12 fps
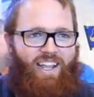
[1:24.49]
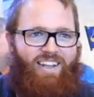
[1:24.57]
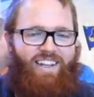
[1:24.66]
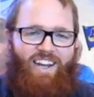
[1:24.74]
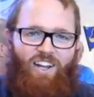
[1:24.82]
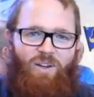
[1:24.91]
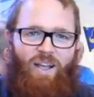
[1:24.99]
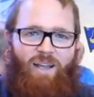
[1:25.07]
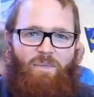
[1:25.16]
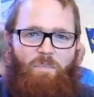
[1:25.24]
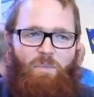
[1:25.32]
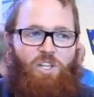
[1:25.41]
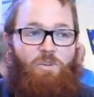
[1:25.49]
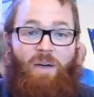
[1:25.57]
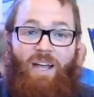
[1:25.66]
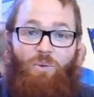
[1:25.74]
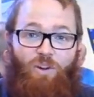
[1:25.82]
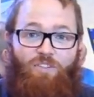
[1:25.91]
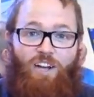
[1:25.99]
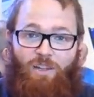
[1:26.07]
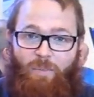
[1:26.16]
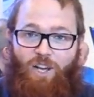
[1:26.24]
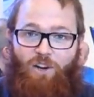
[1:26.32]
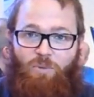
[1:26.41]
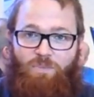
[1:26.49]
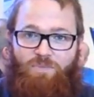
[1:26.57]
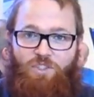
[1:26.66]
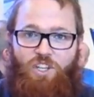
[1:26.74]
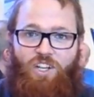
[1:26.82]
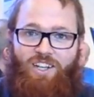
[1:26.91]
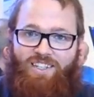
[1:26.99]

You know? All right. But you might want to follow me home, okay.